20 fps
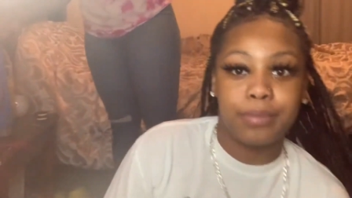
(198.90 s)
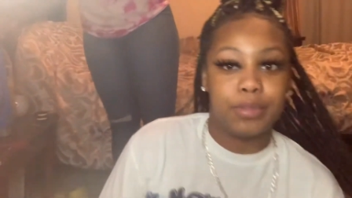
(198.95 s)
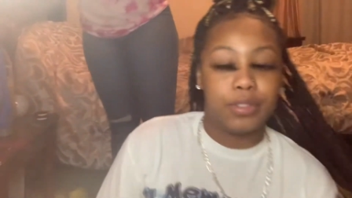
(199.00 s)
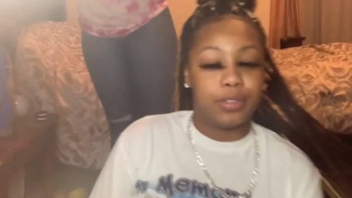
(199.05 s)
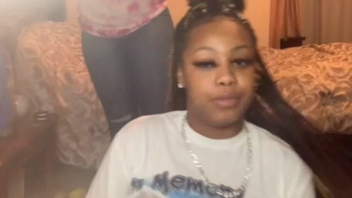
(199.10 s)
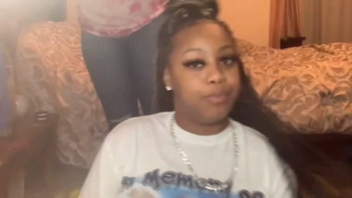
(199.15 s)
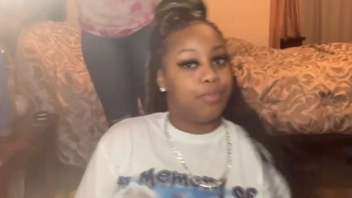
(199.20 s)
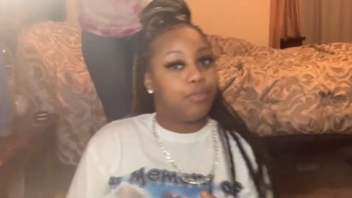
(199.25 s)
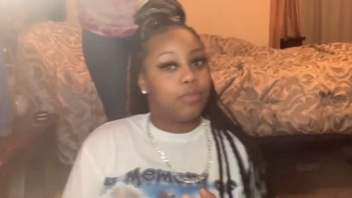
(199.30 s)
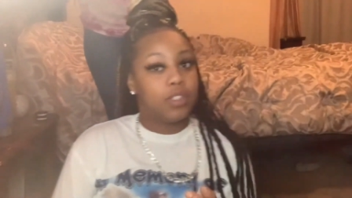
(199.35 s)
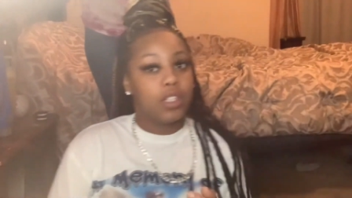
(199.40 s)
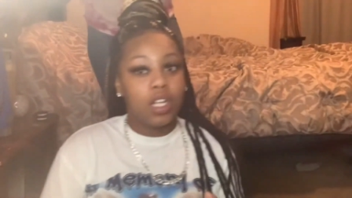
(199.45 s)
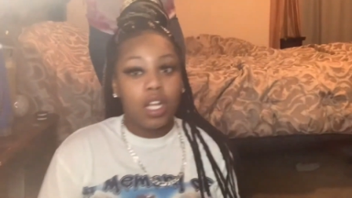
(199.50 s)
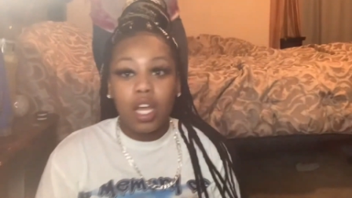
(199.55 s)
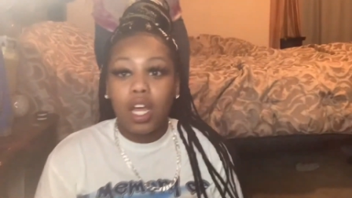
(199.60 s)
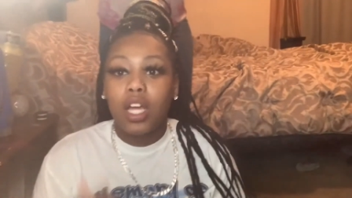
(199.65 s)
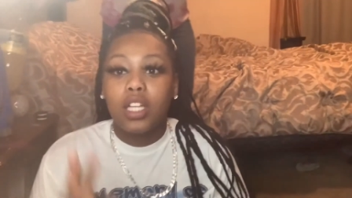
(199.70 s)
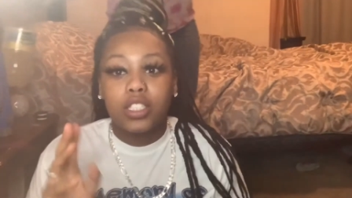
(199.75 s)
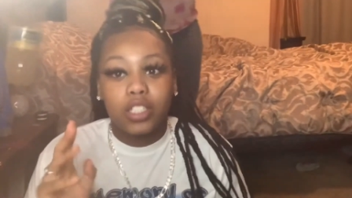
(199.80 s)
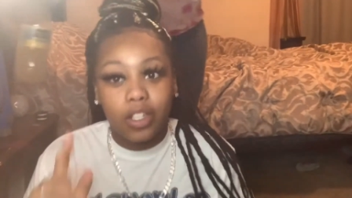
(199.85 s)
um,
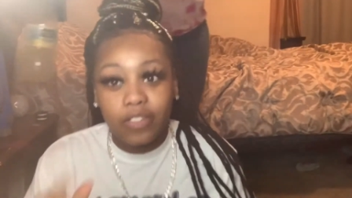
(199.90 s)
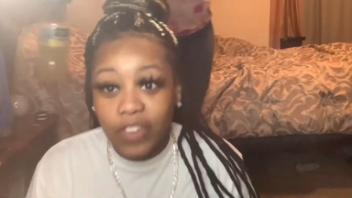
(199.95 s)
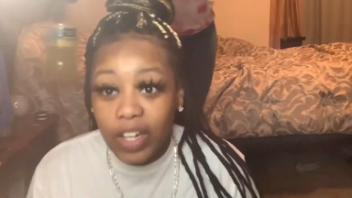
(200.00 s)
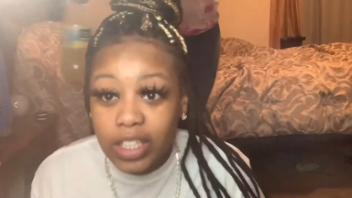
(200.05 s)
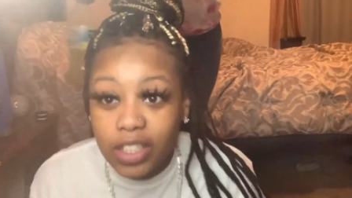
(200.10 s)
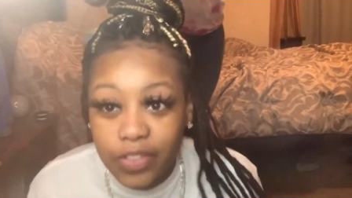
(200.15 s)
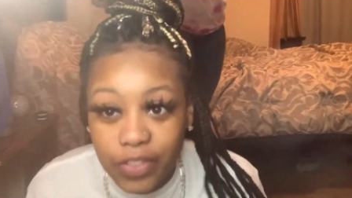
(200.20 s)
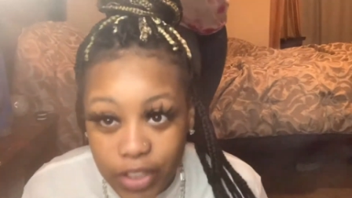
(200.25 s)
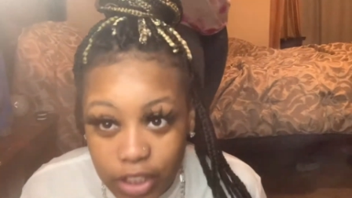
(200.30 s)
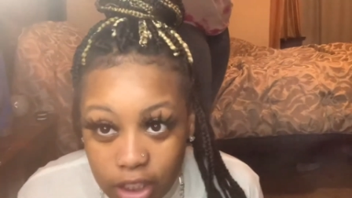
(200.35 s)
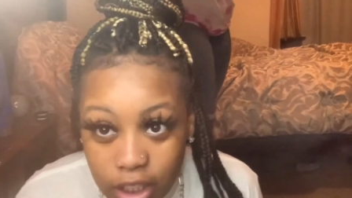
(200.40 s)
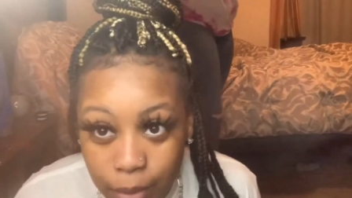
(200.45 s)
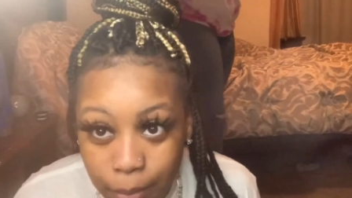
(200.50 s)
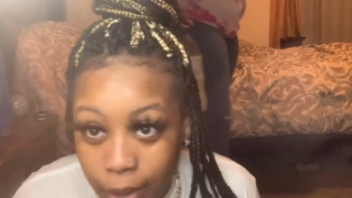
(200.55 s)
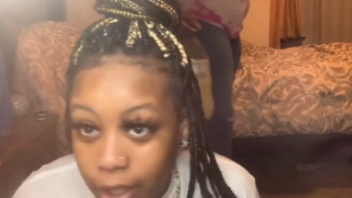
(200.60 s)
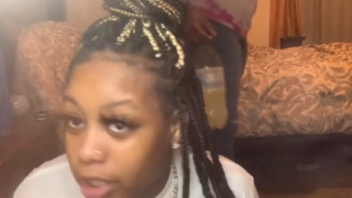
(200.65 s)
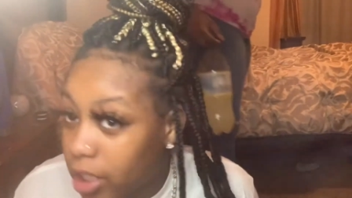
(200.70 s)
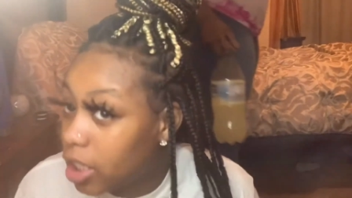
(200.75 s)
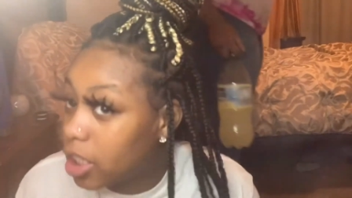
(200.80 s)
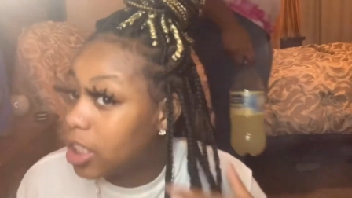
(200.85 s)
so I finally finished getting my
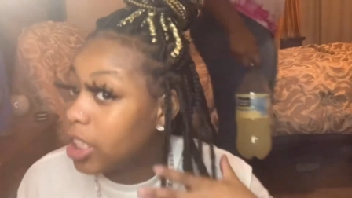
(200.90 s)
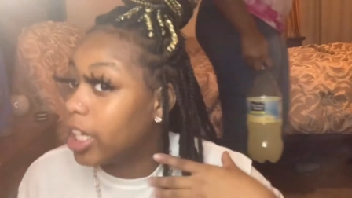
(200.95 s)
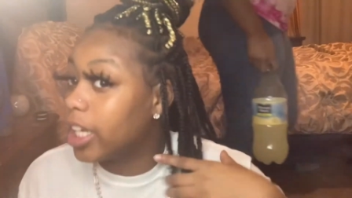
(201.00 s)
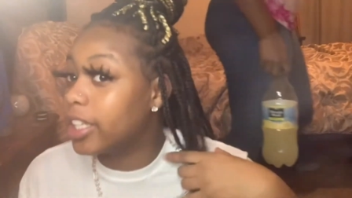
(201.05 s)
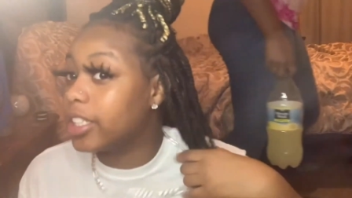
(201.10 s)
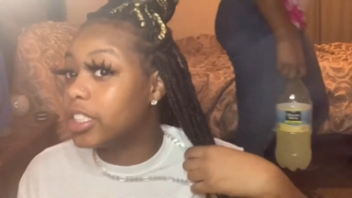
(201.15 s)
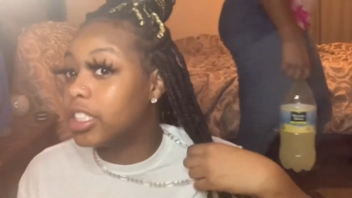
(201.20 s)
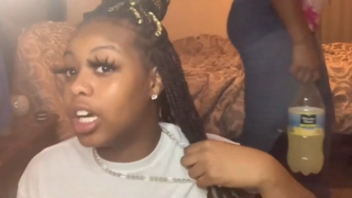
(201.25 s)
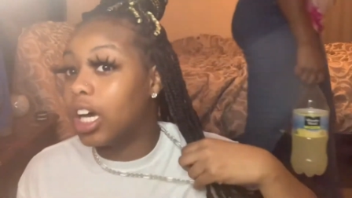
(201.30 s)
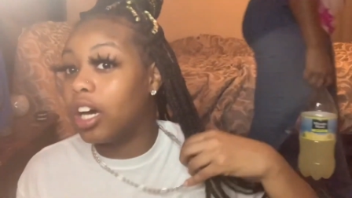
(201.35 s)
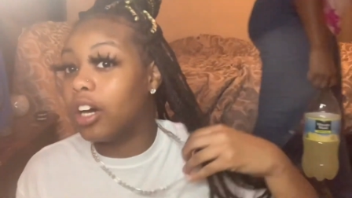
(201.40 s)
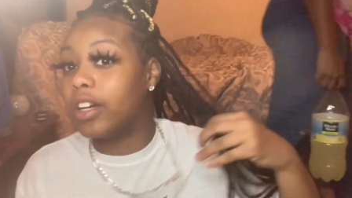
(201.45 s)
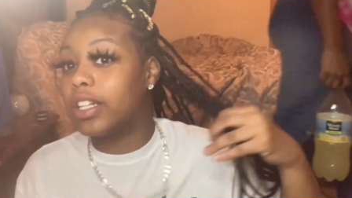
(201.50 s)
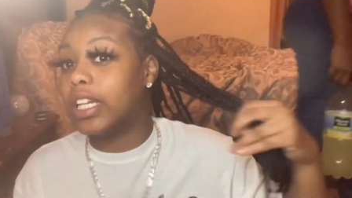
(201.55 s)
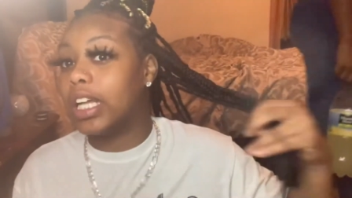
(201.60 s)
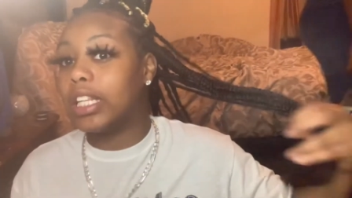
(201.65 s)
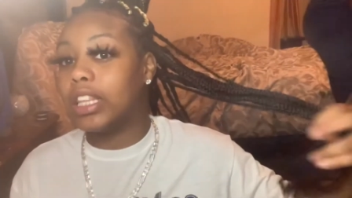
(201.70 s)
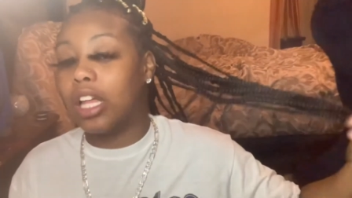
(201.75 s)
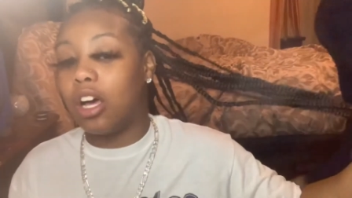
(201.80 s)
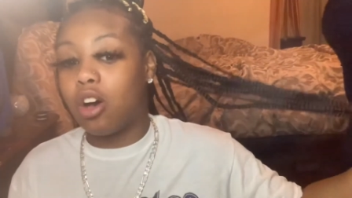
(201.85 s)
hair done today, y'all. And
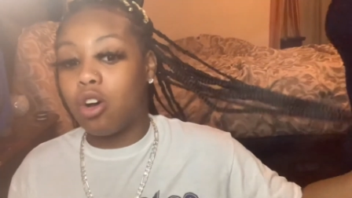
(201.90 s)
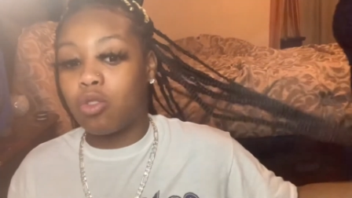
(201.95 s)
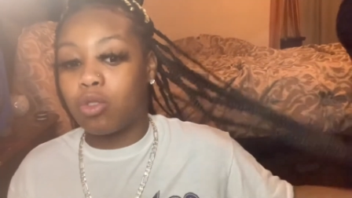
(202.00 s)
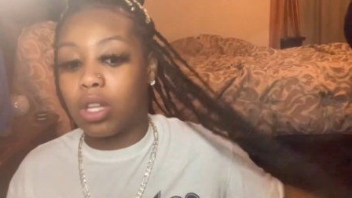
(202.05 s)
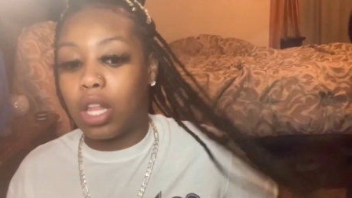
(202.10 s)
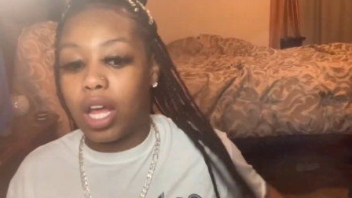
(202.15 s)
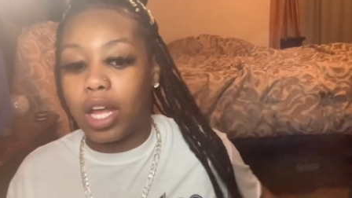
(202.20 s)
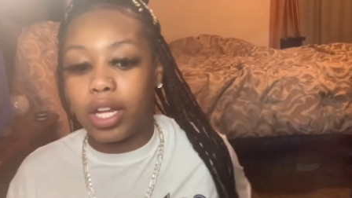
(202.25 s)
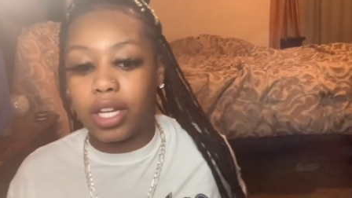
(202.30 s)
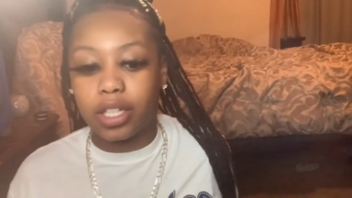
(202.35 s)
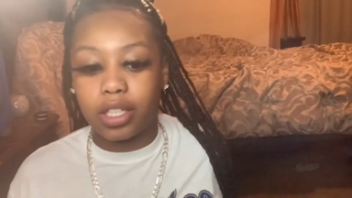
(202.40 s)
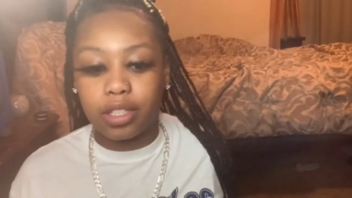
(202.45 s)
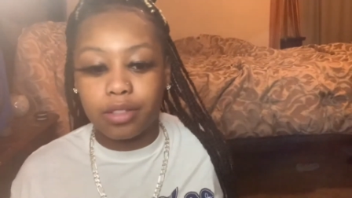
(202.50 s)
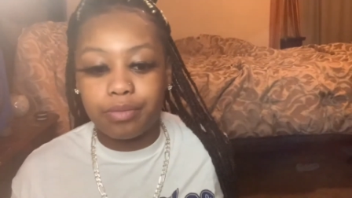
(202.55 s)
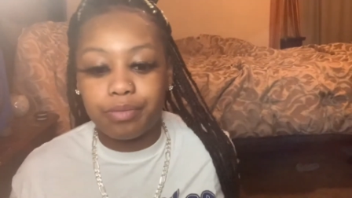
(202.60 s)
they long, like,